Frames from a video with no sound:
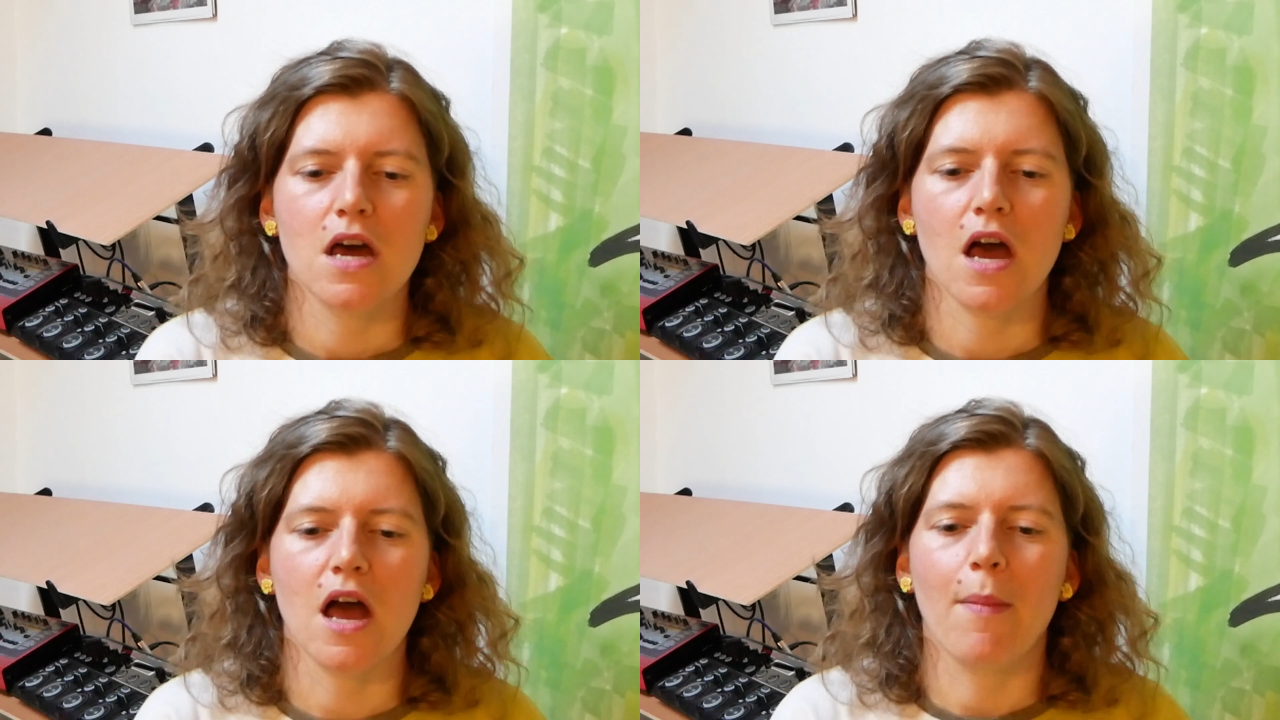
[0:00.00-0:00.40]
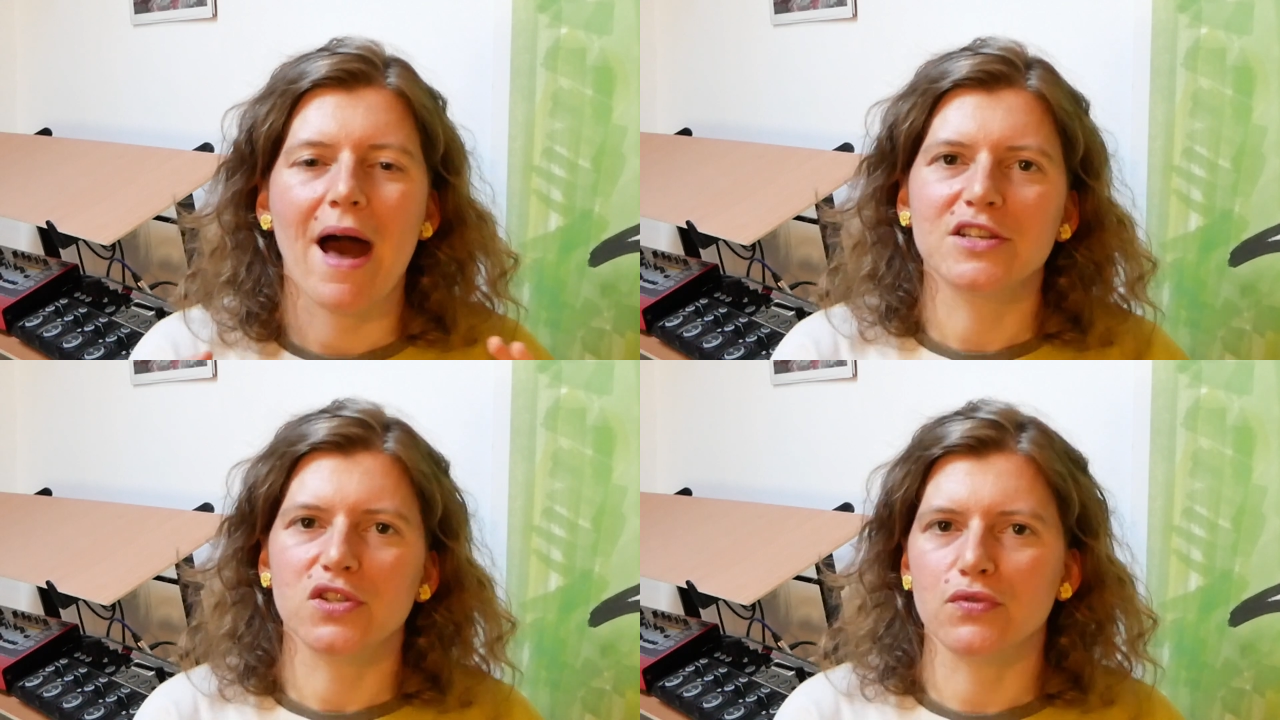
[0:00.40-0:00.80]
and
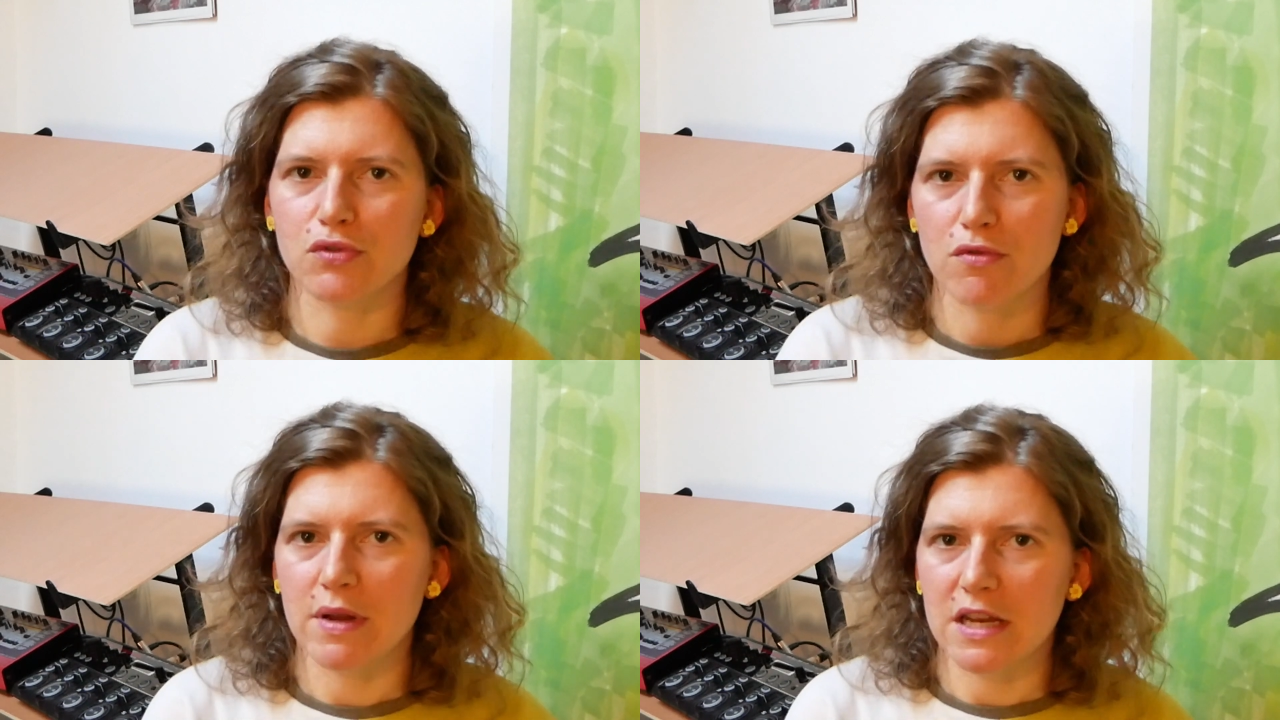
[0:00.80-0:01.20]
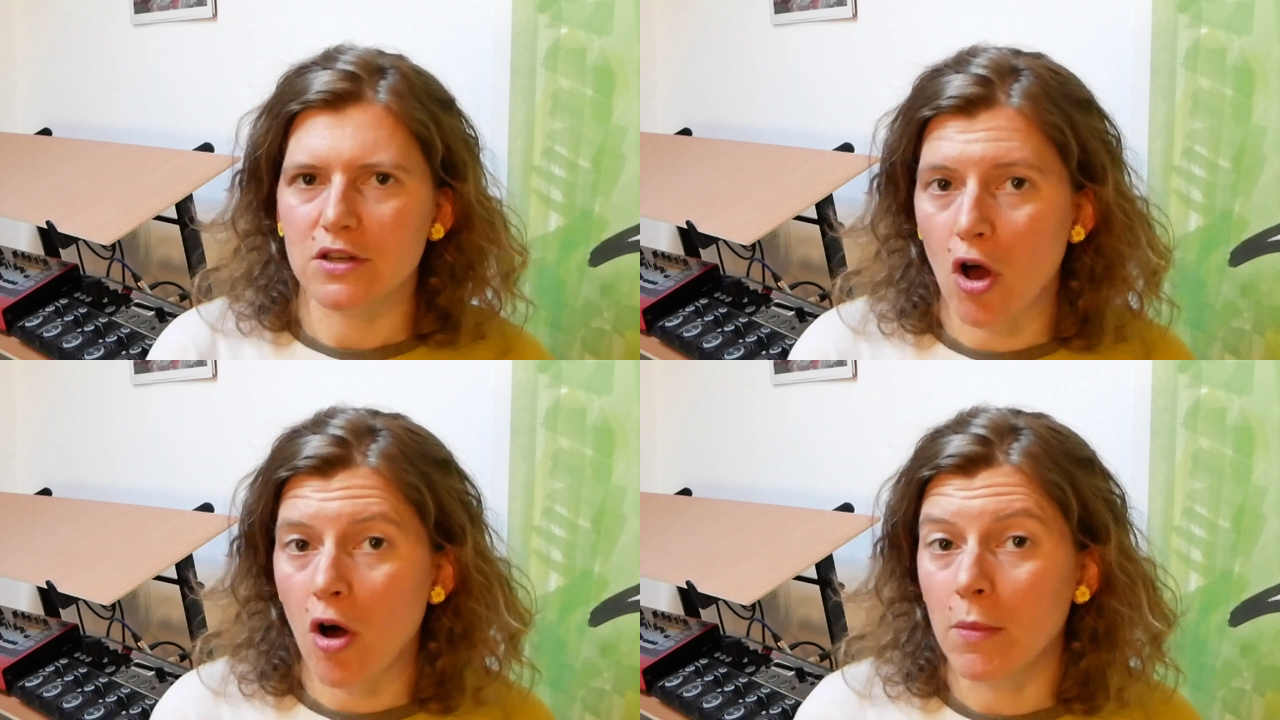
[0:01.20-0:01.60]
parts of us remain
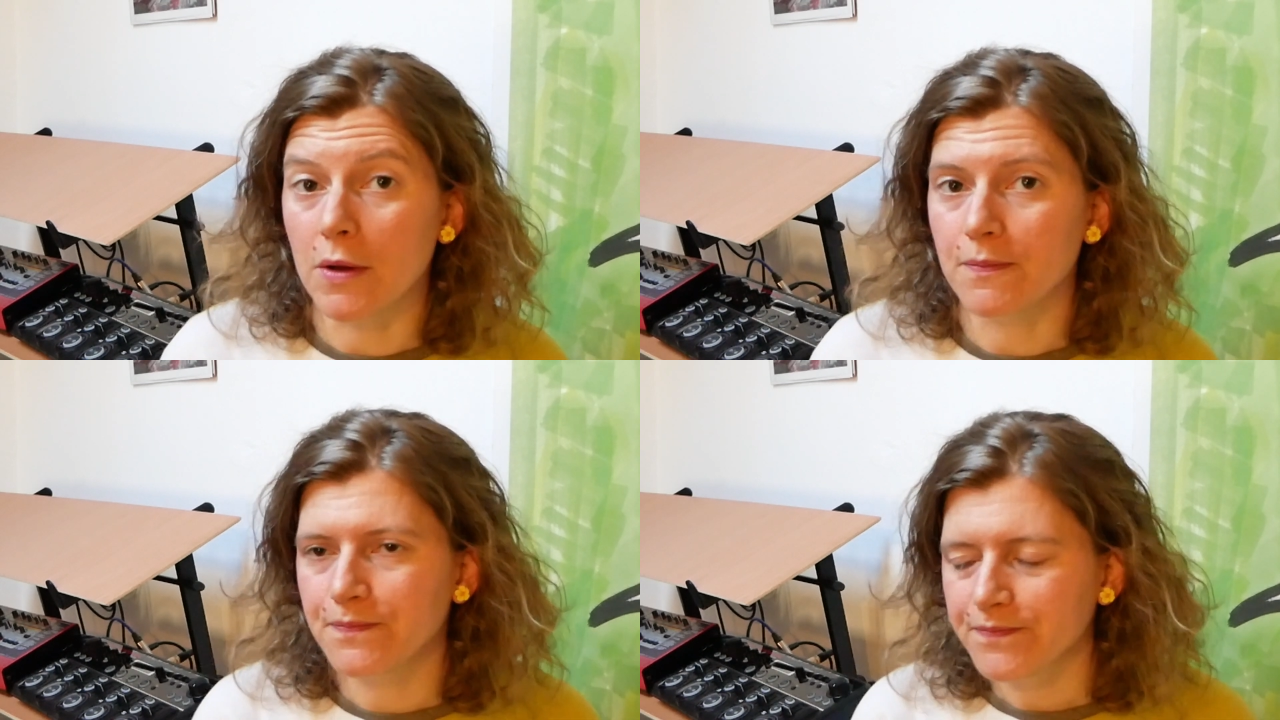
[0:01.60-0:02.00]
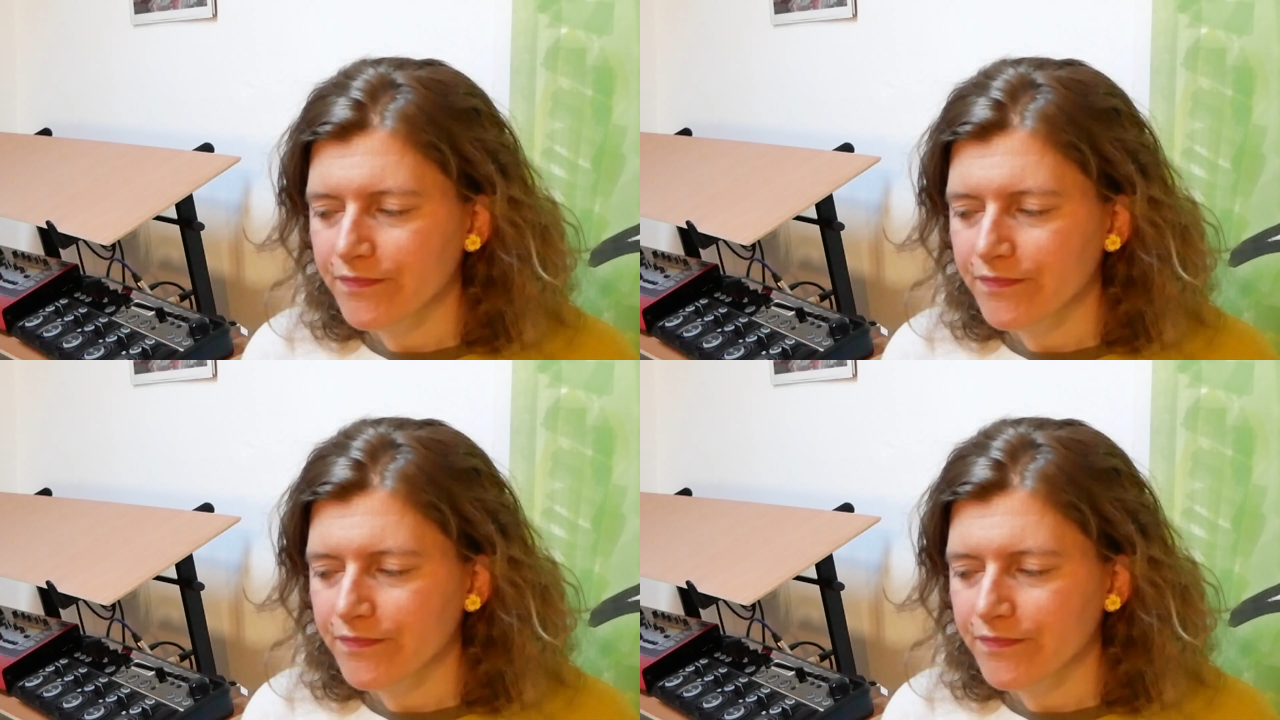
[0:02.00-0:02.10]
dormant.